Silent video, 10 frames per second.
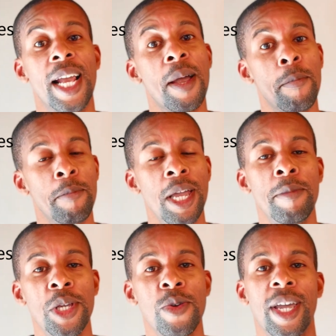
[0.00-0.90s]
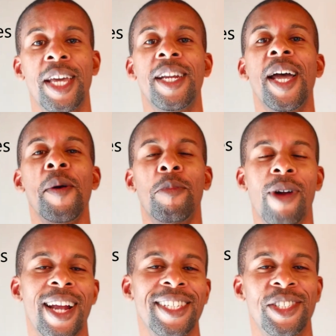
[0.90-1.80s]
Maybe you can
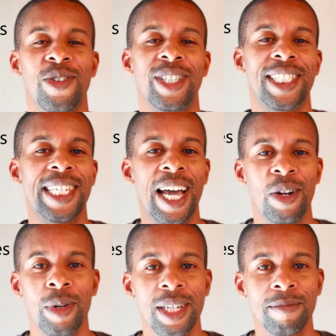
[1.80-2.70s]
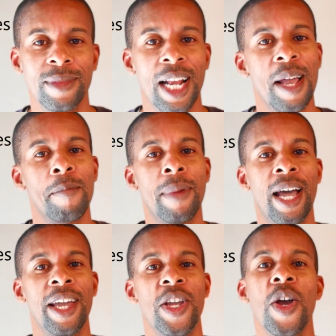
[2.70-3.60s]
practice your shadowing
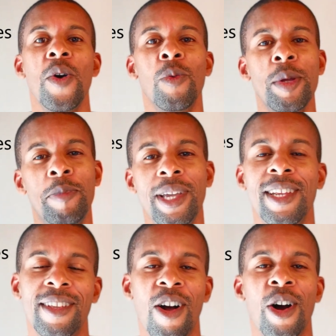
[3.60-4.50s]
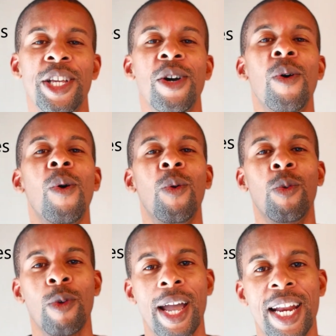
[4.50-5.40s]
by repeating the audio
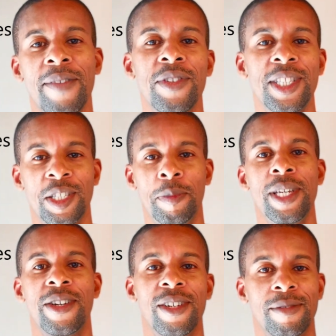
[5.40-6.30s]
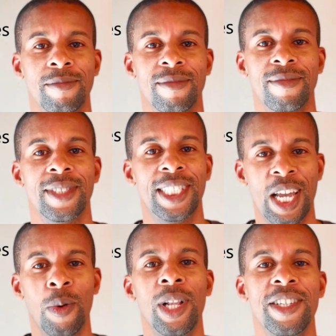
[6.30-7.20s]
right after the speaker. See how
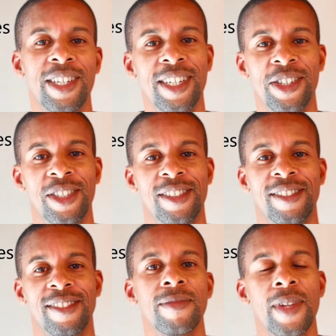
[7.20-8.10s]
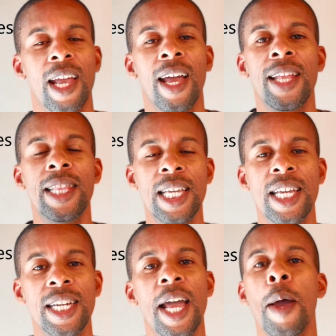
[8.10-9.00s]
well you can do. And
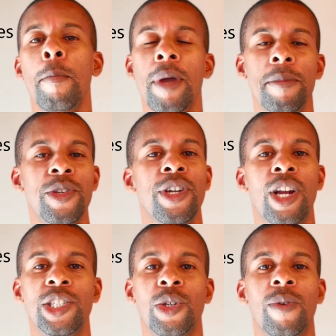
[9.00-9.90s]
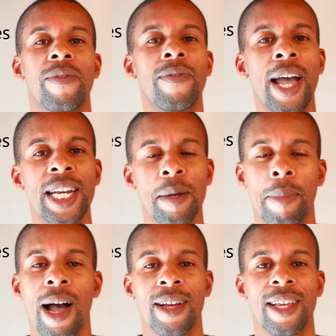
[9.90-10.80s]
then maybe you can also find a
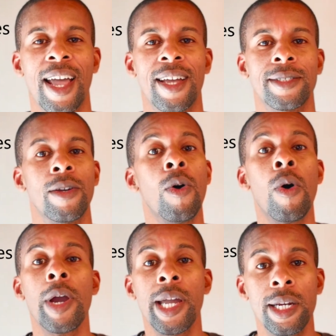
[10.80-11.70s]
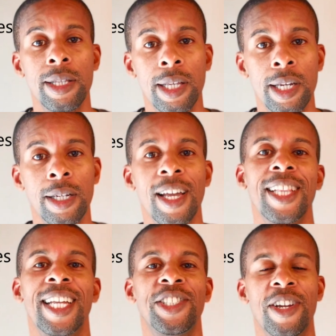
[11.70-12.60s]
podcast or anything
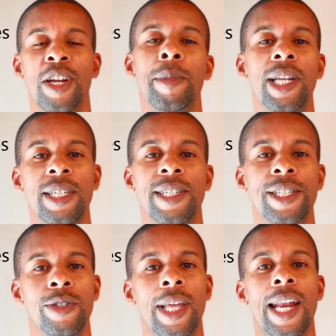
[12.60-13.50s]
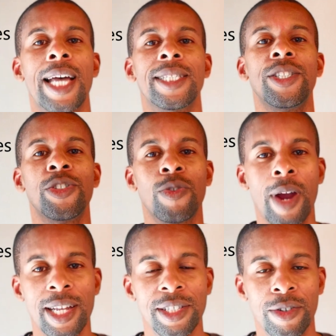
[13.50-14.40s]
that you're going to be listening to that has a
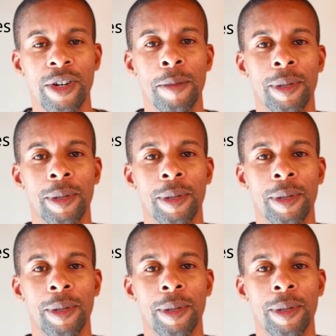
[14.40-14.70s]
transcript.